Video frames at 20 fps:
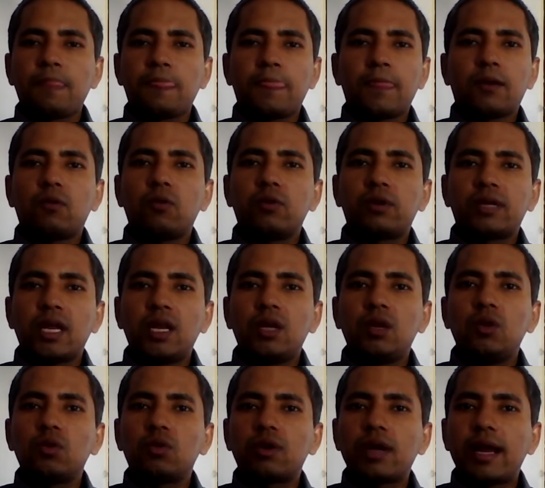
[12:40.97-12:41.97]
the court
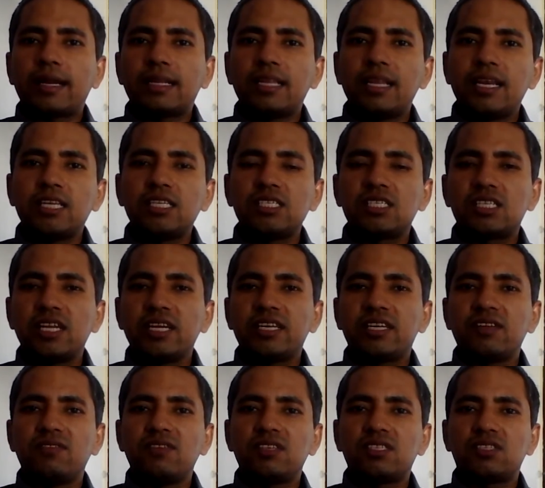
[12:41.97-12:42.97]
can look at the
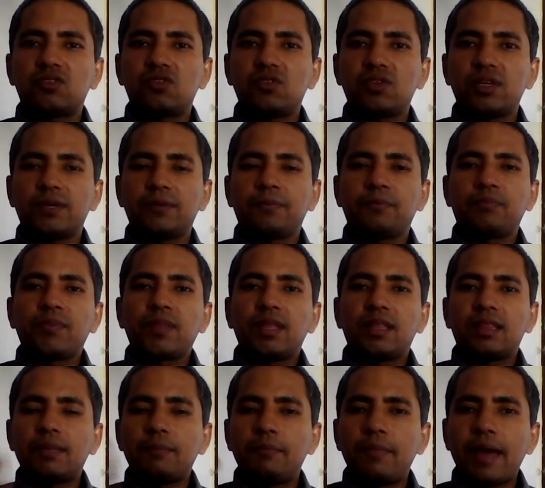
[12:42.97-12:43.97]
legislative history,
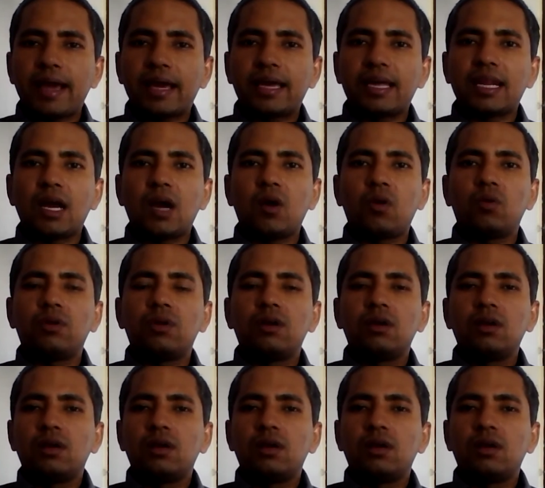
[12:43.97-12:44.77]
the background,